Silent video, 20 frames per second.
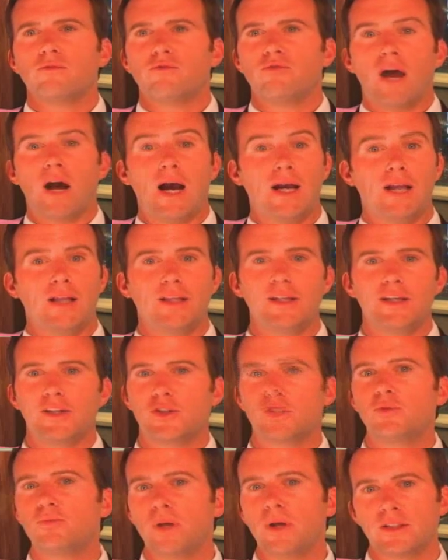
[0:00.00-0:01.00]
highly
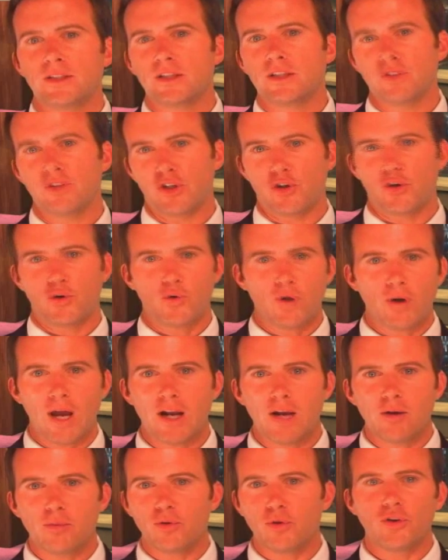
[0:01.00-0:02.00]
expensive,
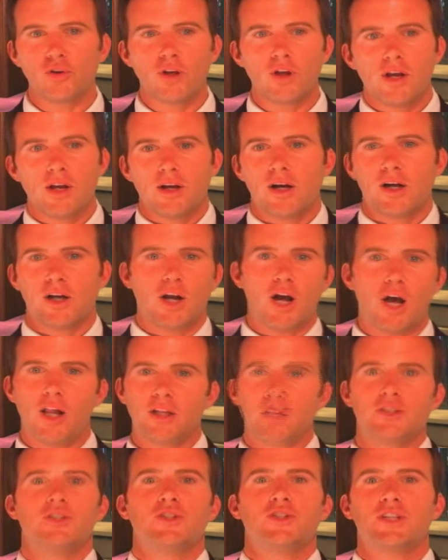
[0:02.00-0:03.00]
incredible
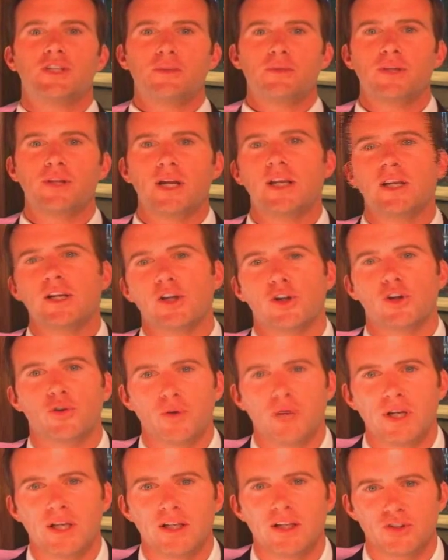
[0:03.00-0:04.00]
collagen-stimulating
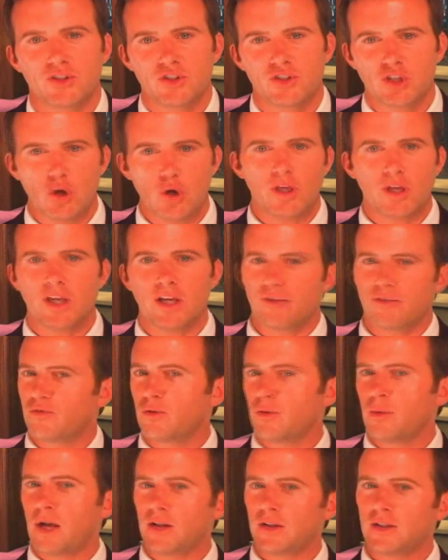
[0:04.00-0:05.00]
ingredients soaking in
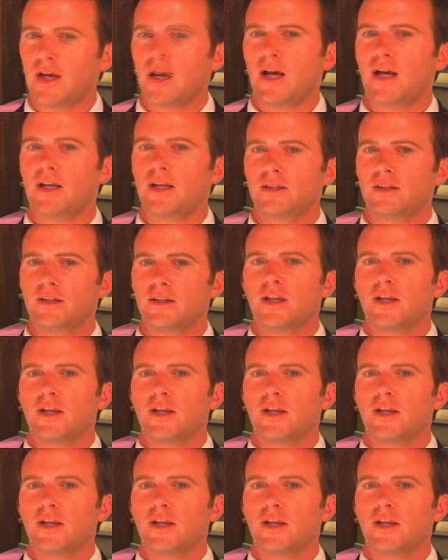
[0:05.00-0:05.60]
formaldehyde?